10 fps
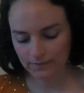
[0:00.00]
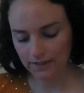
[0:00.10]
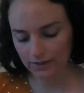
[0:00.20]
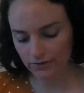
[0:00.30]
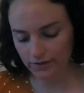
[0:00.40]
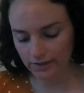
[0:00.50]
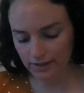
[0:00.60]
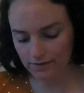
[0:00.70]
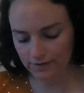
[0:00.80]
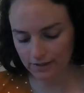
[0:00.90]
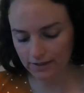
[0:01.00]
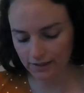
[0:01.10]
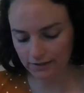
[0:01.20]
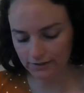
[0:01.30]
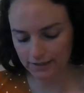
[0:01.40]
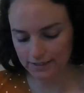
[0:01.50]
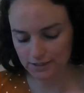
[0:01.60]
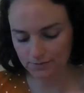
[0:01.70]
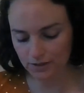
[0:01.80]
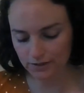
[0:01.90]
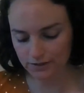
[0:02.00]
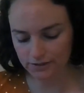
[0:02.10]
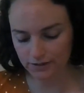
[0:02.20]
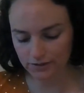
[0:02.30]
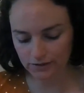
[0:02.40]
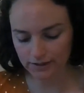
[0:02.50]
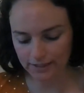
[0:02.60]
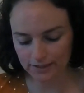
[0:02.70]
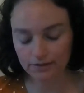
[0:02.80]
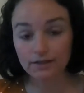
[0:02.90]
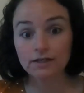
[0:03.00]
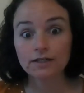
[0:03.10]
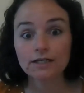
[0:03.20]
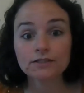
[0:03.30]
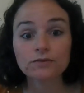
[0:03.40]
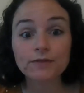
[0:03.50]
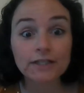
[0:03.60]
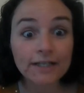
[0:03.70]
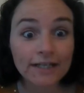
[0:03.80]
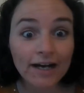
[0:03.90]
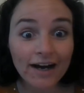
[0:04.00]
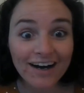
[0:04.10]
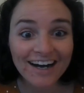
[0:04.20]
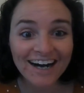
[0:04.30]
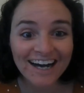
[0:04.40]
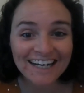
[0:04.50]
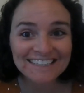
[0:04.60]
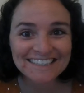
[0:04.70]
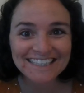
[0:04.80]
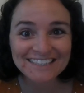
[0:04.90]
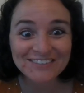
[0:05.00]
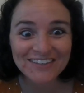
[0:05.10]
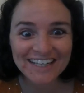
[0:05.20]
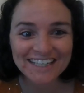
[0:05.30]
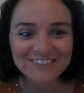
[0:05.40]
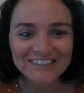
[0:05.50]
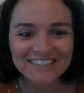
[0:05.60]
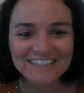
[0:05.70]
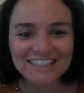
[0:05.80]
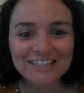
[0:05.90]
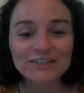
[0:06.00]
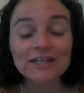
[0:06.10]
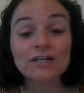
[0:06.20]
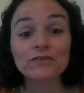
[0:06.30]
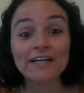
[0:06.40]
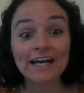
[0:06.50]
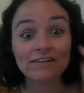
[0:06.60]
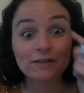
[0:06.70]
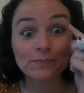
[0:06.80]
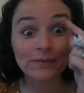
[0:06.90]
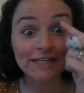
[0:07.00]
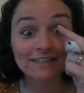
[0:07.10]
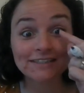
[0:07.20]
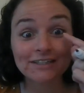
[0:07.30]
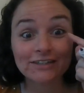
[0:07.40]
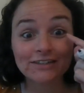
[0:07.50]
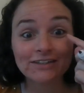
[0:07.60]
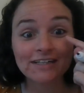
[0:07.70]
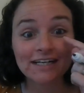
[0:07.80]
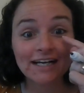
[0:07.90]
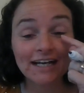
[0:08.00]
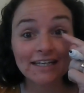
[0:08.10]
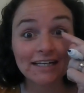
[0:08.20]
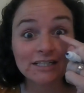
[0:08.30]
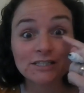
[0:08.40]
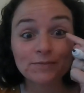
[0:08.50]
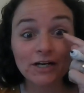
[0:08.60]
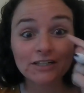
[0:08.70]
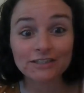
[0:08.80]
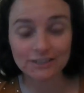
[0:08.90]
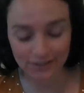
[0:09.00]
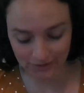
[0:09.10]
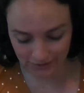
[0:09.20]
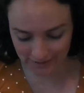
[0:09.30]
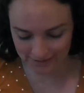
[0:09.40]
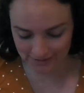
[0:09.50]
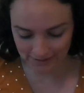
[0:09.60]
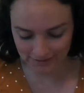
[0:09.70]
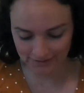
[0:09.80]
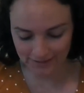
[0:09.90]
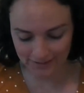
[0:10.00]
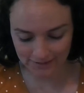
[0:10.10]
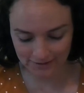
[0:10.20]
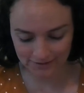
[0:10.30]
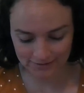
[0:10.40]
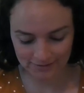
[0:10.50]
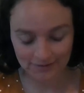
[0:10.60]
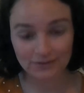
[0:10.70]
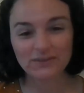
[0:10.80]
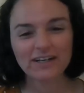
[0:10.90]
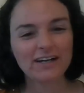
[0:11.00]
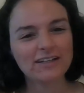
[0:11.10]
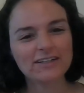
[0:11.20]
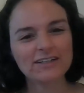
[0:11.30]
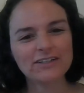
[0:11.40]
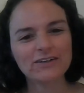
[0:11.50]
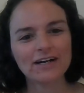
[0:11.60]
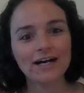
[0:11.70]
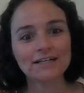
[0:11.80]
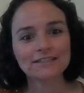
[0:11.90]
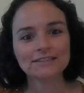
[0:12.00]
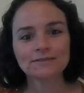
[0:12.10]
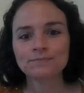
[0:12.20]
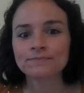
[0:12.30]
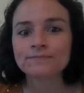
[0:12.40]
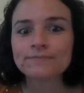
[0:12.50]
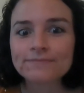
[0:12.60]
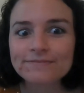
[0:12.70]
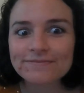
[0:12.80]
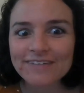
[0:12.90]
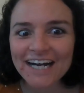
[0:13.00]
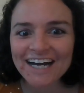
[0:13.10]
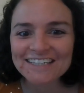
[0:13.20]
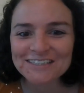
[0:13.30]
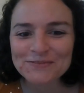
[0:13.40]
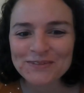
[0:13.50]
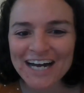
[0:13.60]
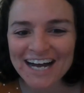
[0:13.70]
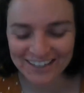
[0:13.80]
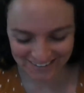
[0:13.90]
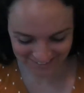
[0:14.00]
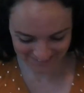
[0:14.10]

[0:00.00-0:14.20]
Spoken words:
And you can even color that smaller circle in. Because when we look at our eyes, because we're animals too, we have a big circle and then a smaller circle that's colored in. What color are your eyes? My eyes are brown.